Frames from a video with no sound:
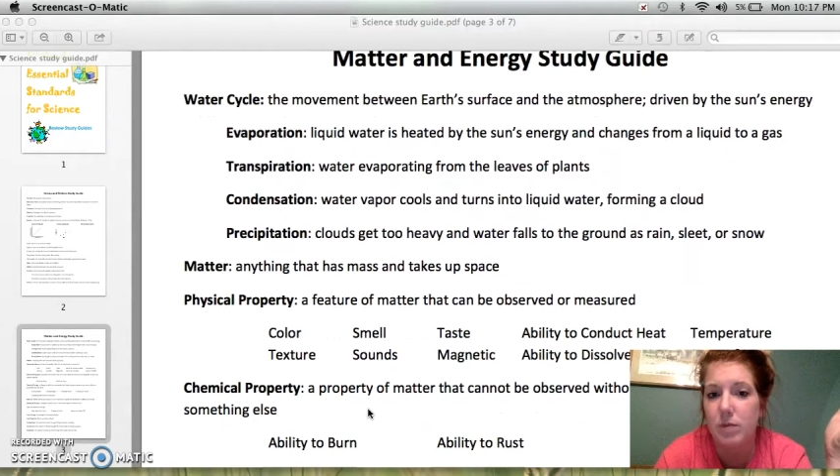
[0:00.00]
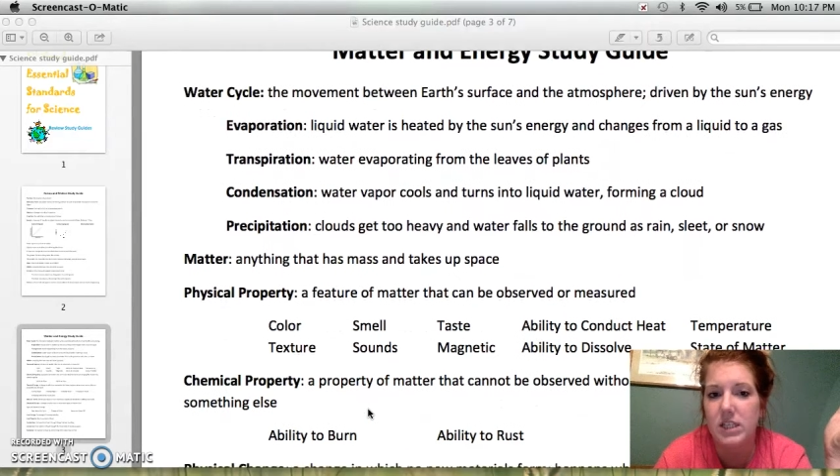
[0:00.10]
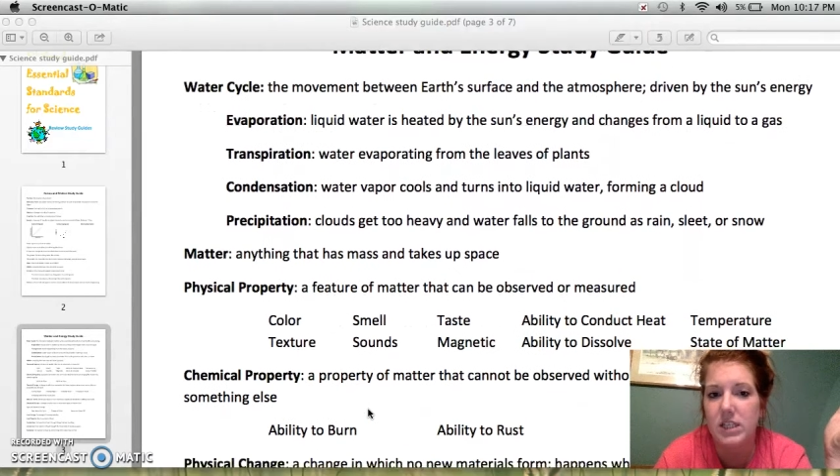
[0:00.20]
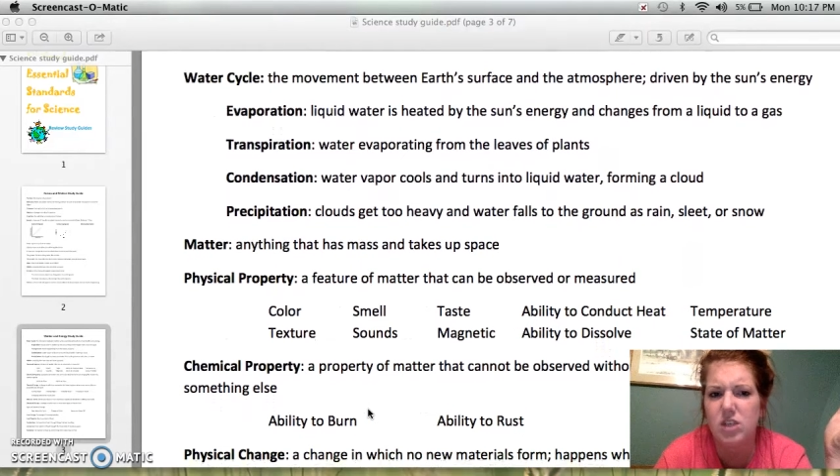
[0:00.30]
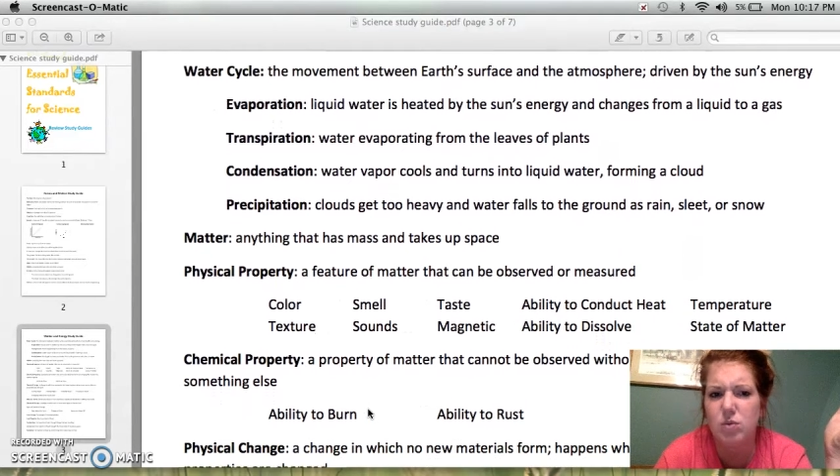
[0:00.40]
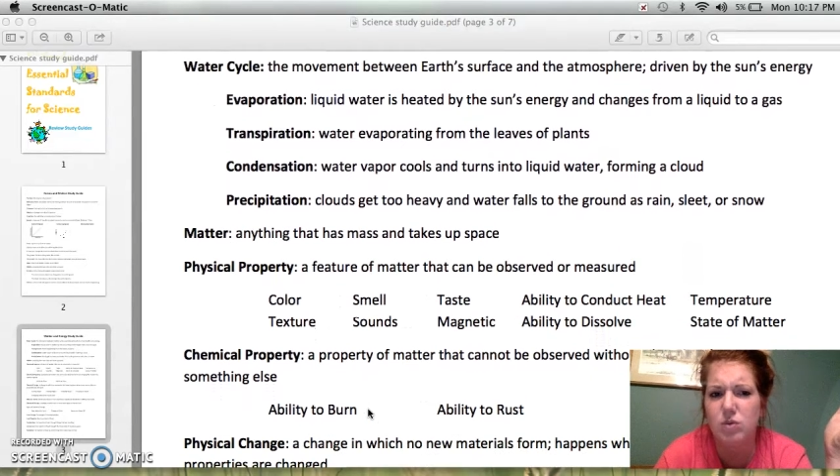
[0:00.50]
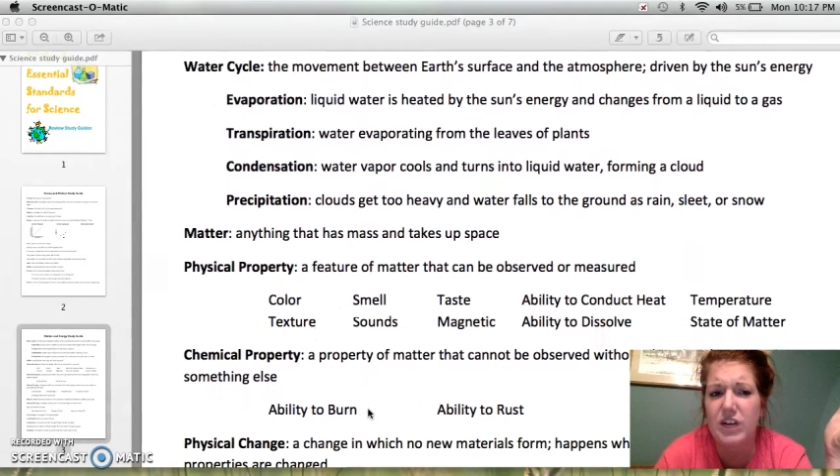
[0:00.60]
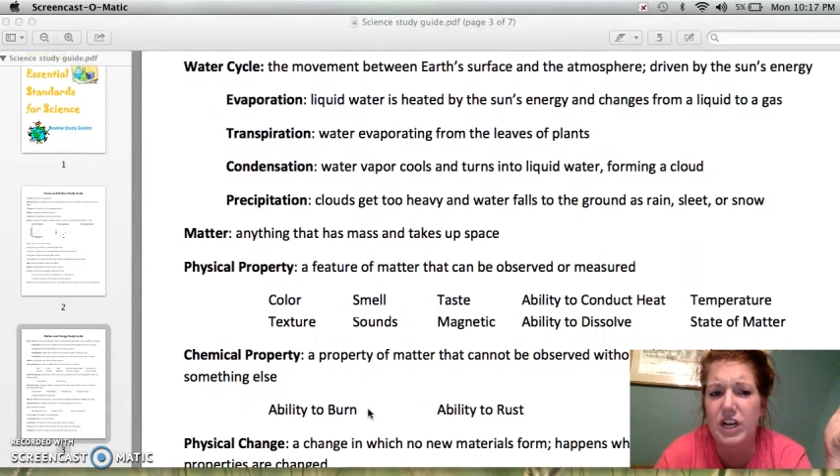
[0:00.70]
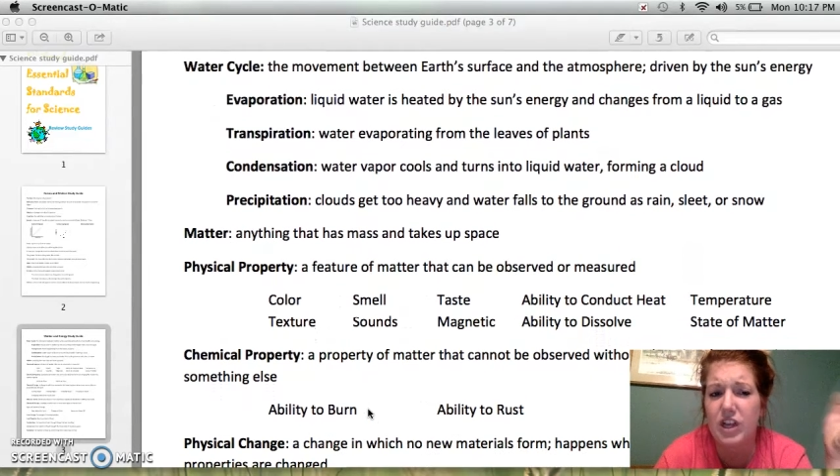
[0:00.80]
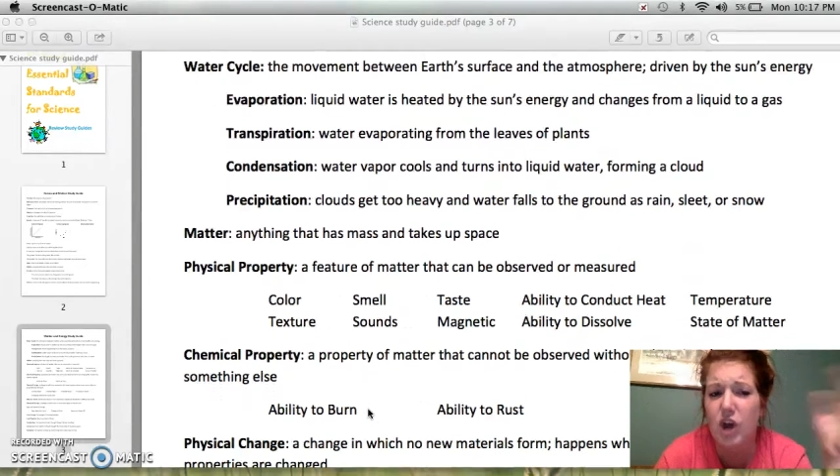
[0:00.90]
because this was
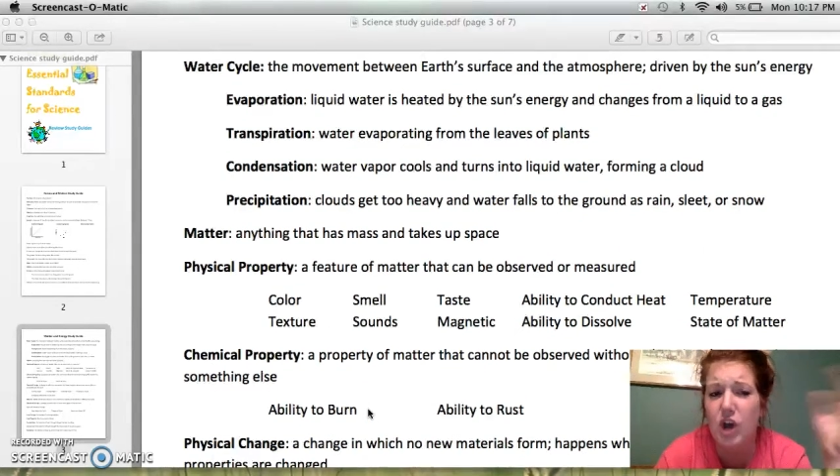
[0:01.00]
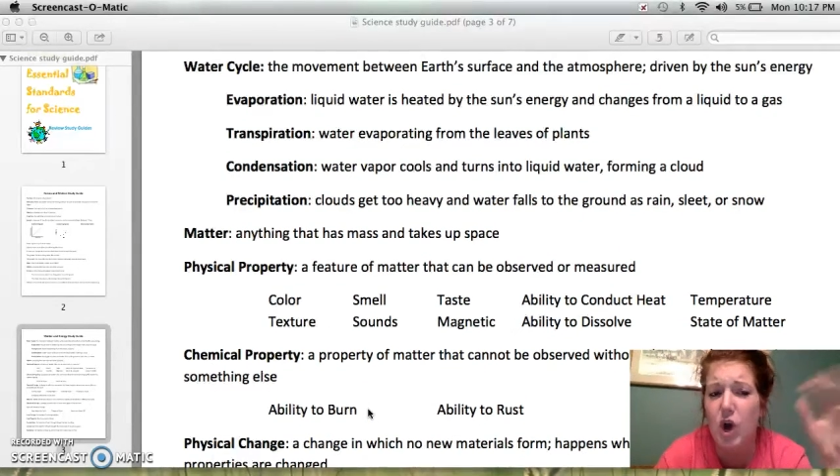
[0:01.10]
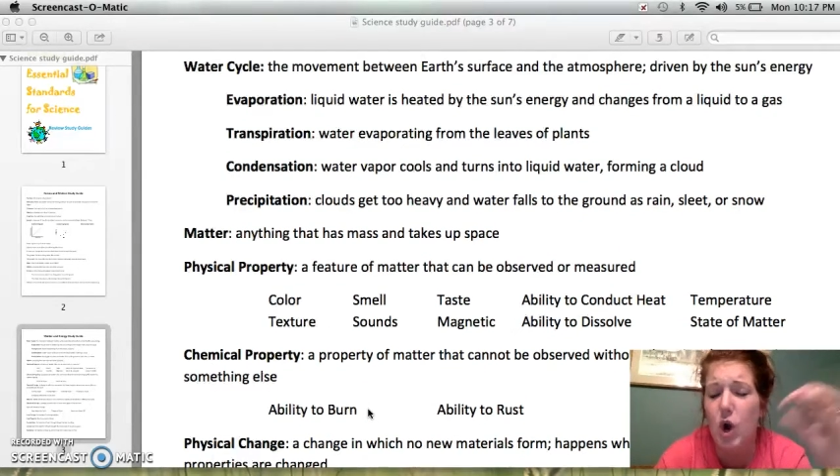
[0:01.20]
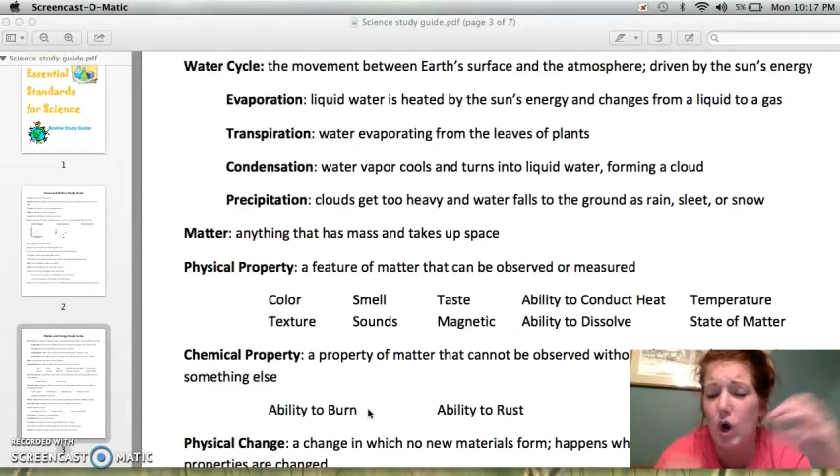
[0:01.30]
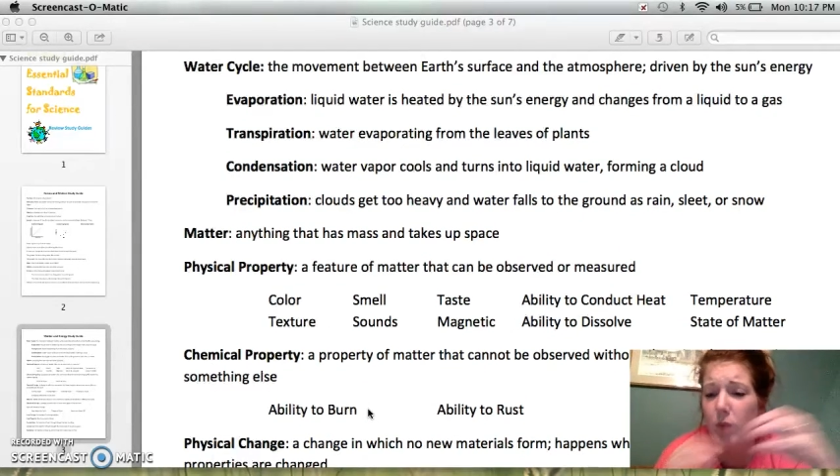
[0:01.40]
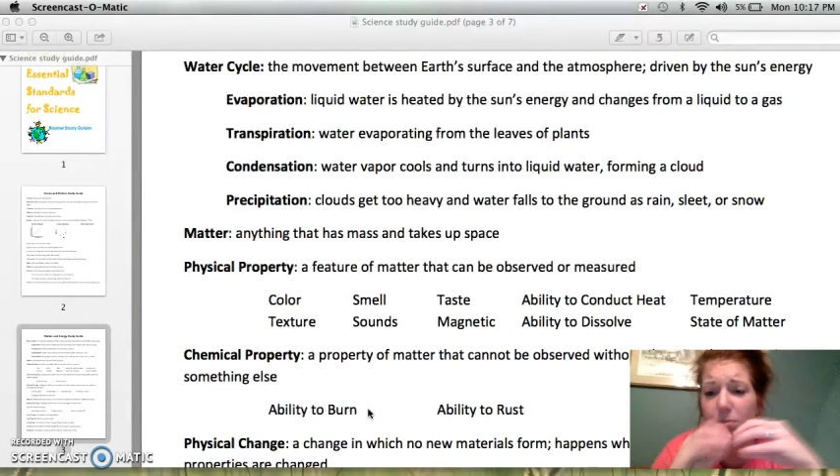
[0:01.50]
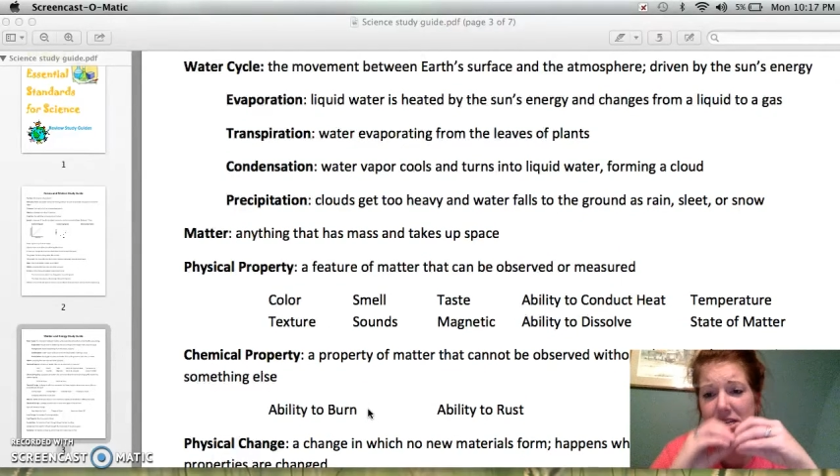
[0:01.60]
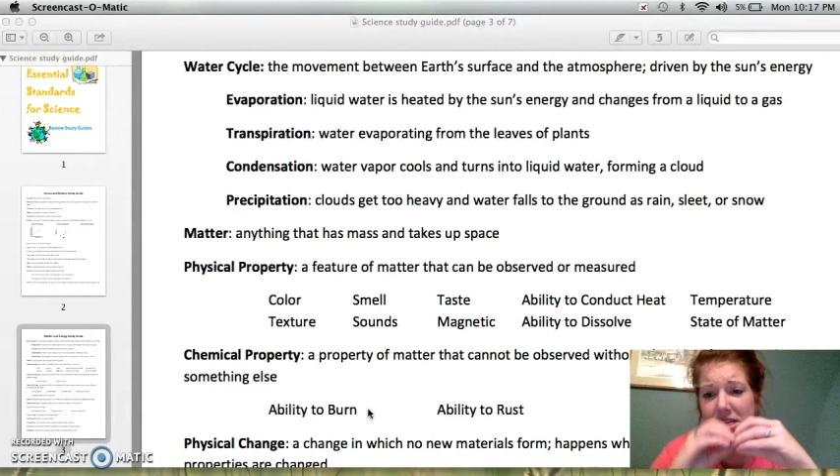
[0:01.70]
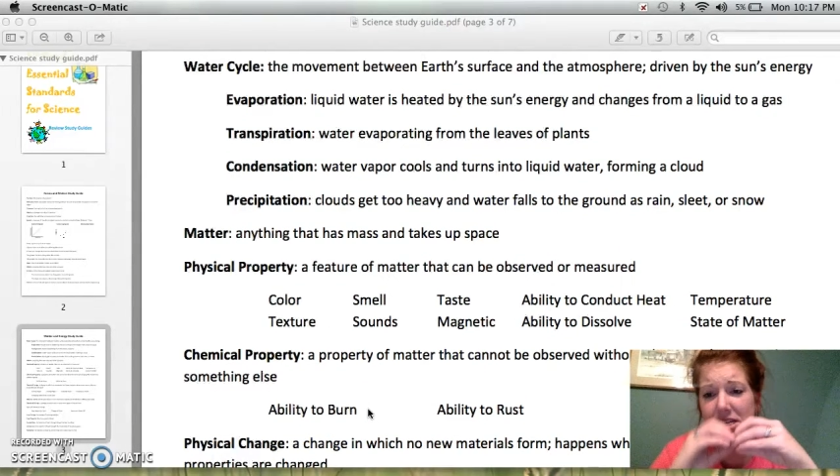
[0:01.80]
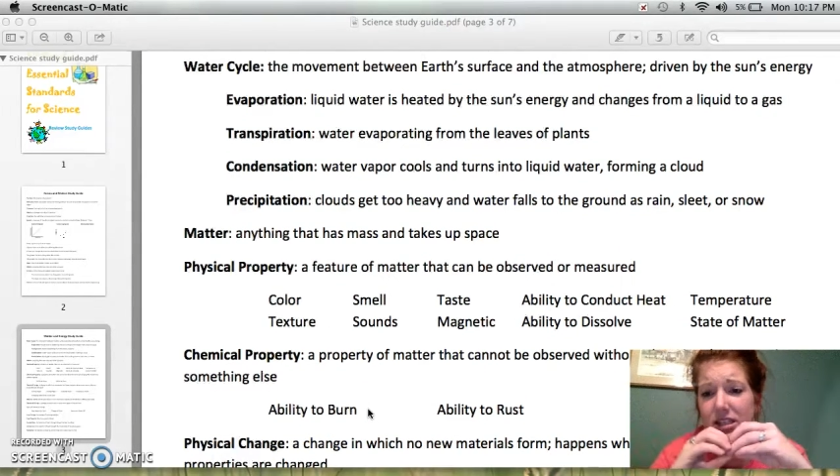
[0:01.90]
very the hard pieces